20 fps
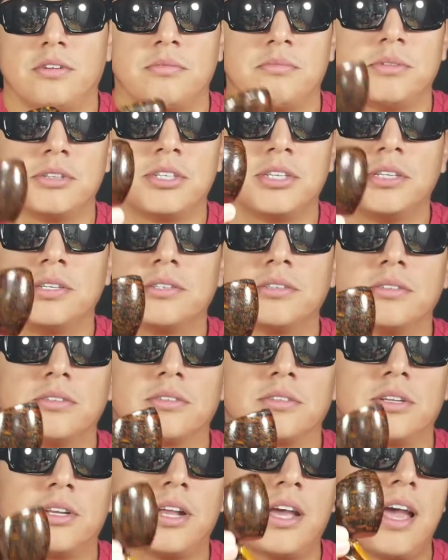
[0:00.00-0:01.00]
in
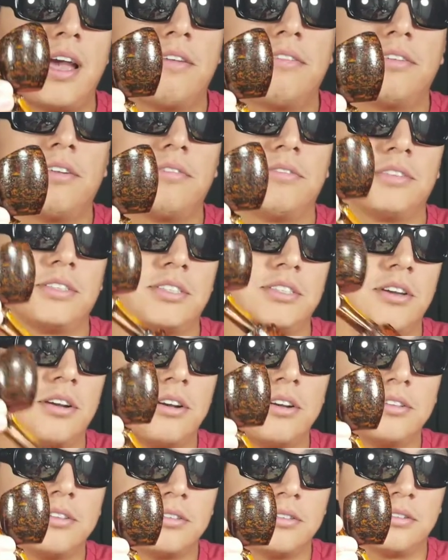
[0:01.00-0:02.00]
materials, and I haven't even
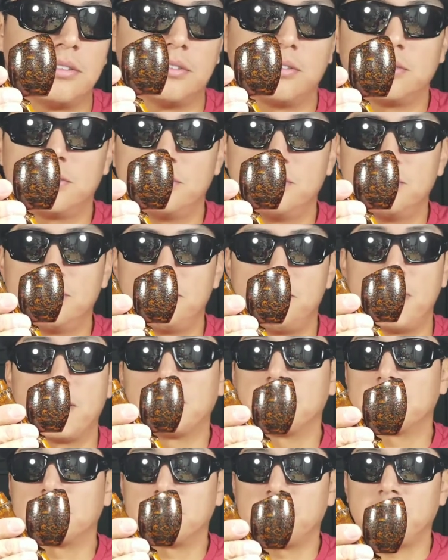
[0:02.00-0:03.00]
started to
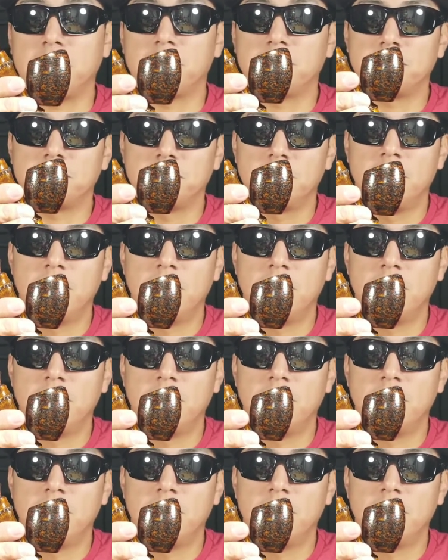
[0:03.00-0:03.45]
make this pipe,